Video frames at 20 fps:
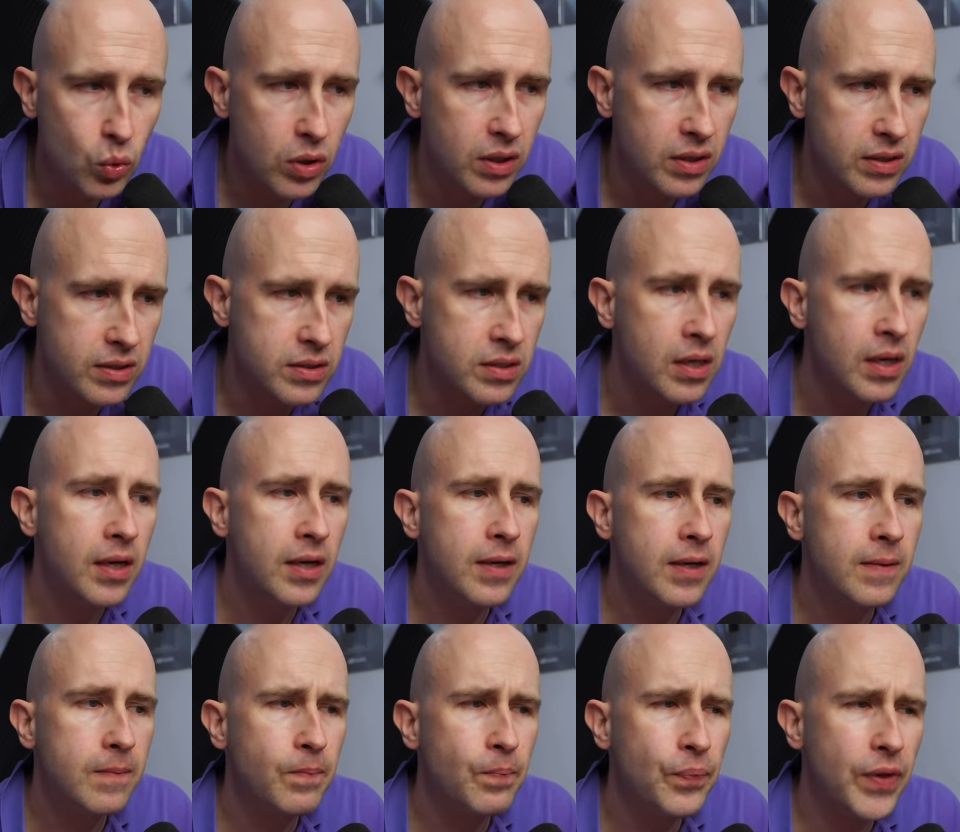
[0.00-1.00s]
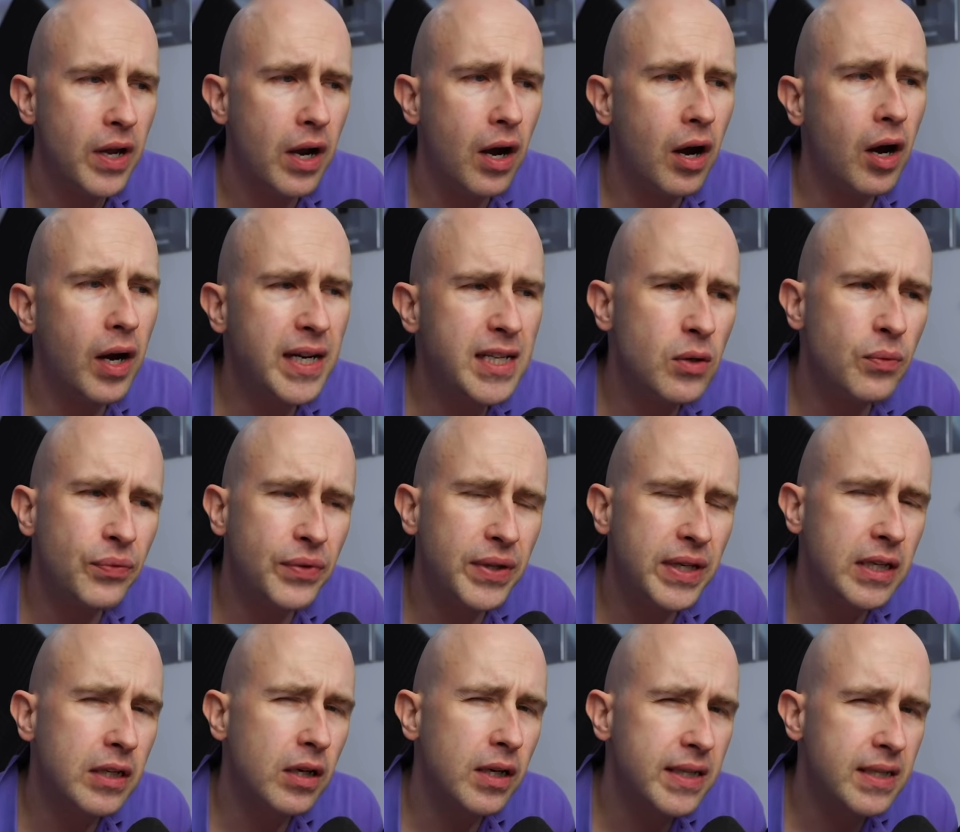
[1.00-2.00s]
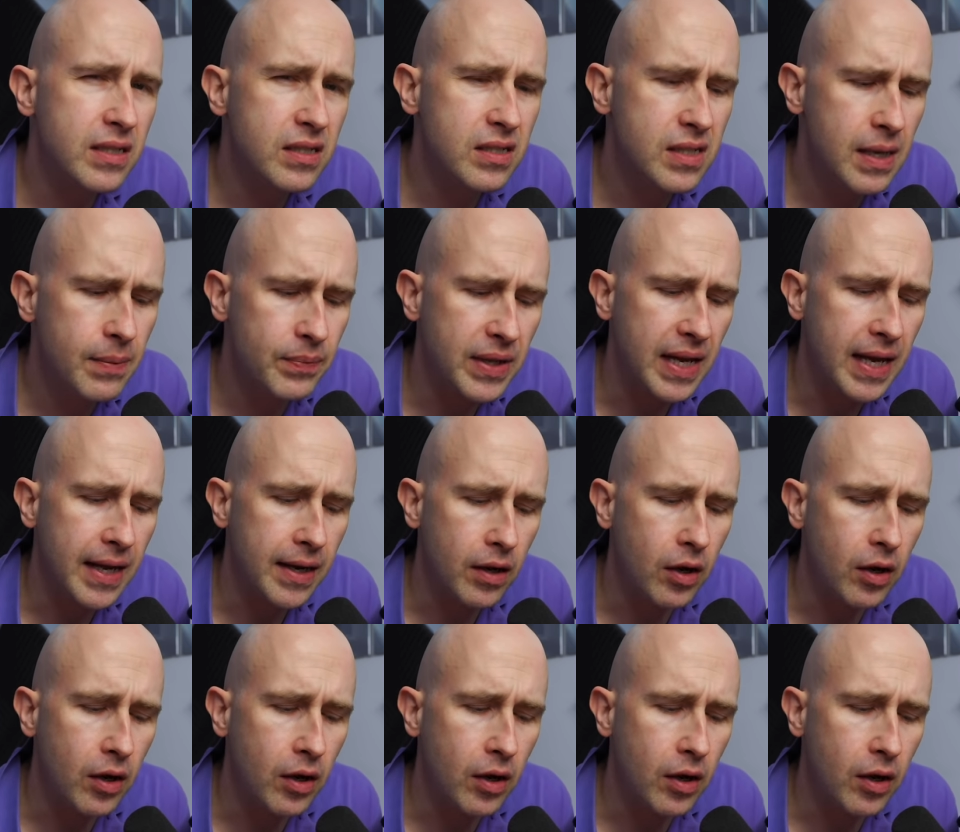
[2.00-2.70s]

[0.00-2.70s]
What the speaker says: was, I don't think I'd accept that.